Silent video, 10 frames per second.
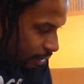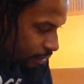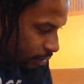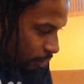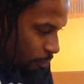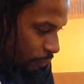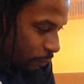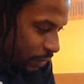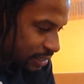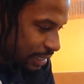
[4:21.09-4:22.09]
You know, the
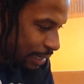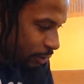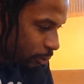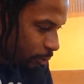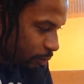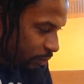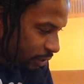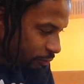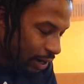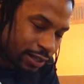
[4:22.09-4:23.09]
best time to do it would
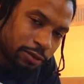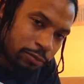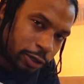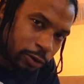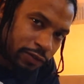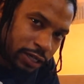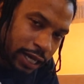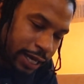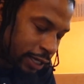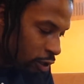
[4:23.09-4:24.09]
be right in the middle of the
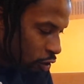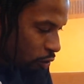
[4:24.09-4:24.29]
day,